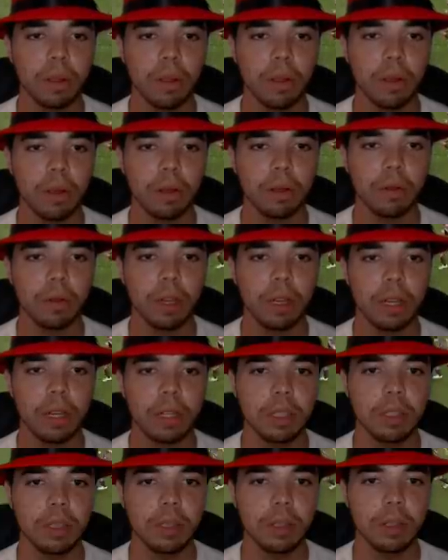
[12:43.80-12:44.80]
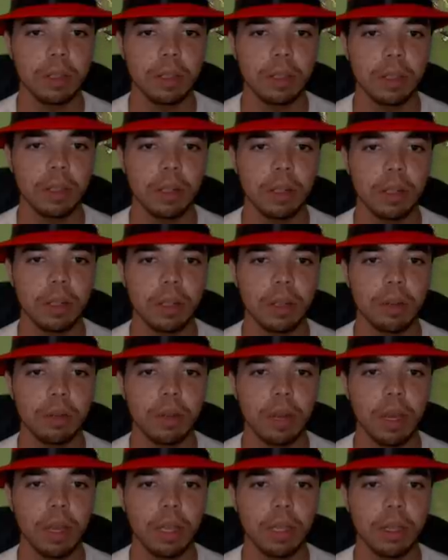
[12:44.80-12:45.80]
Oh, and it's to the
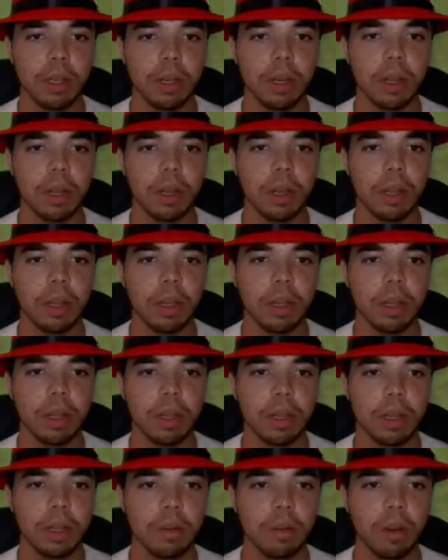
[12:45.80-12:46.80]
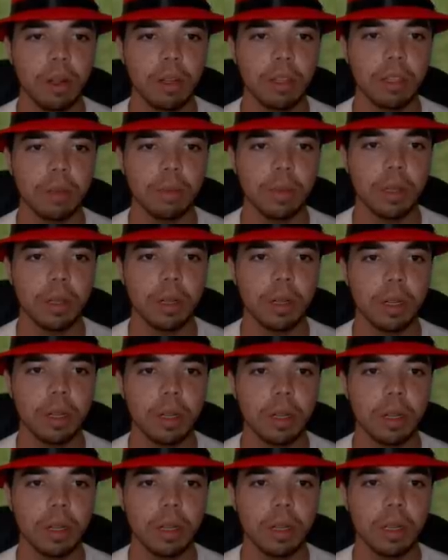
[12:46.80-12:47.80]
lone icon. Watch him
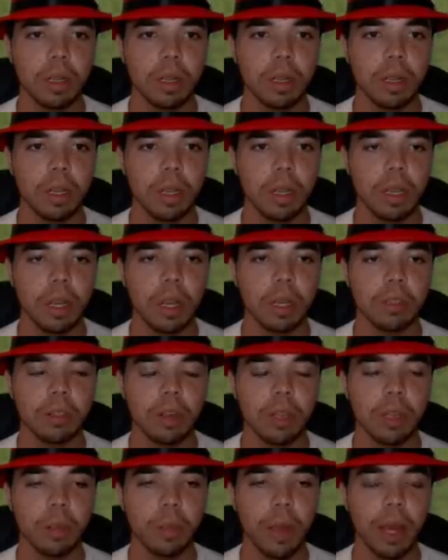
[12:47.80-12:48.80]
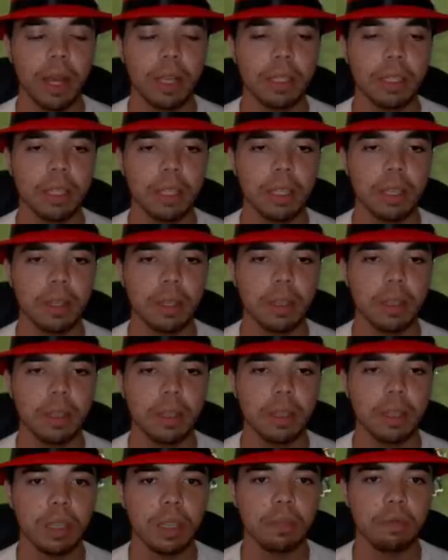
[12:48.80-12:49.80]
turn. And I tried to pass it.
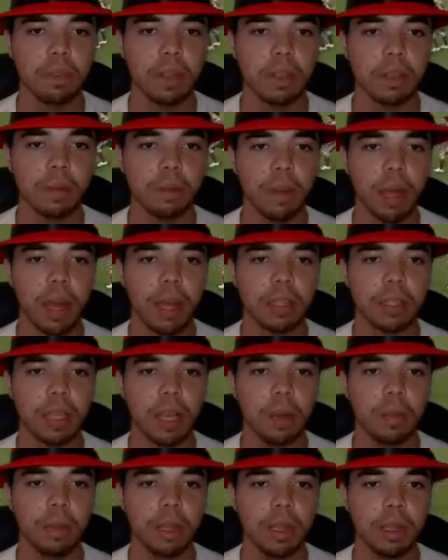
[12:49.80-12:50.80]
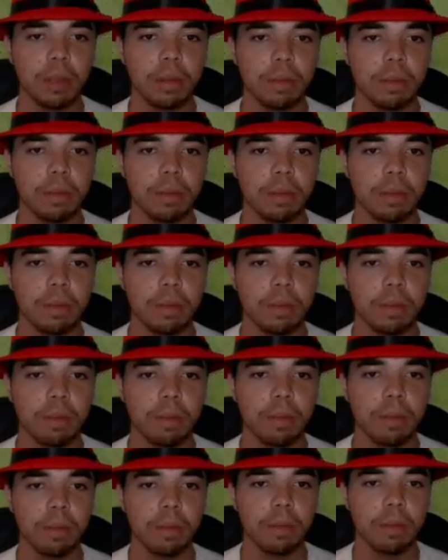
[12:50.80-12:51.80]
Let's see if there's a pass coming.
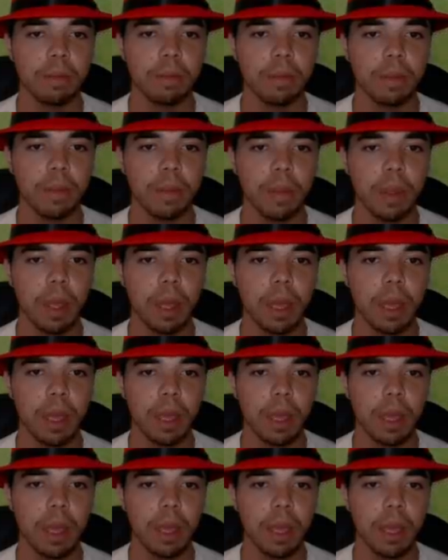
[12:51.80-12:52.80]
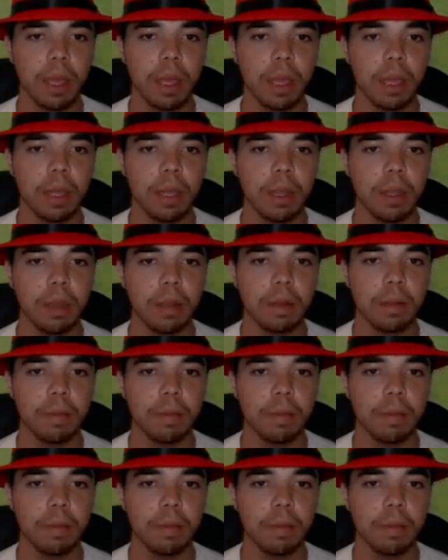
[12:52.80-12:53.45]
And...